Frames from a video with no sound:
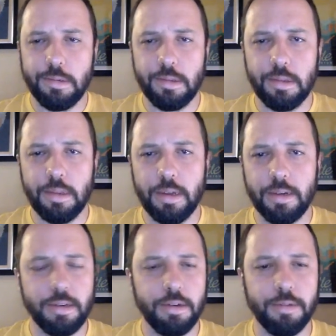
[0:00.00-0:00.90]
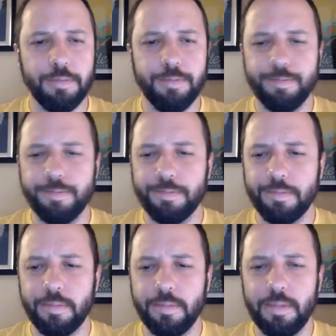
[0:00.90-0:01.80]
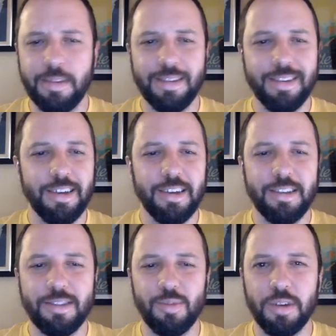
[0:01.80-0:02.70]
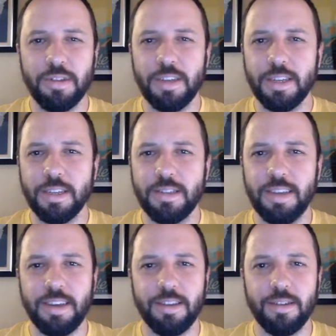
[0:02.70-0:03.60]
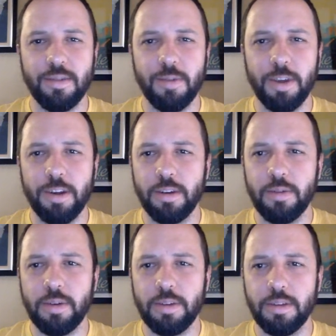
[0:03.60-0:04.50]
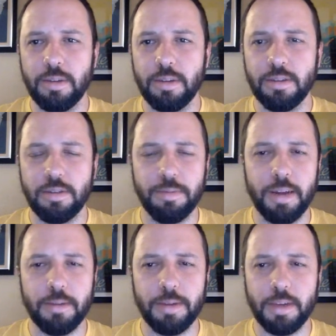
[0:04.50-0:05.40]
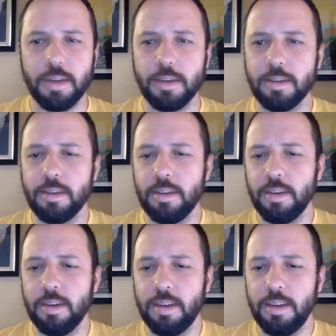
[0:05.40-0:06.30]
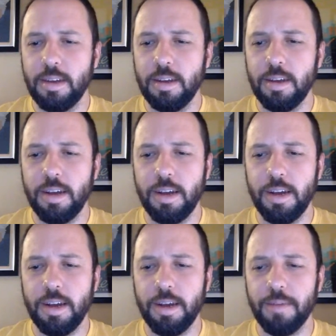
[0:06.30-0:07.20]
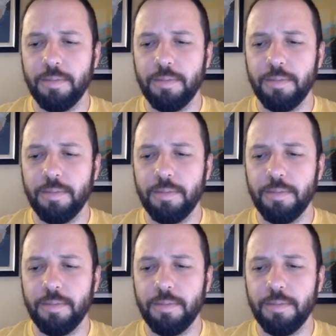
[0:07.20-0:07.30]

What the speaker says: I don't know. It's a weird thing to say. You're going to wear out quickly because of your body mechanics. Are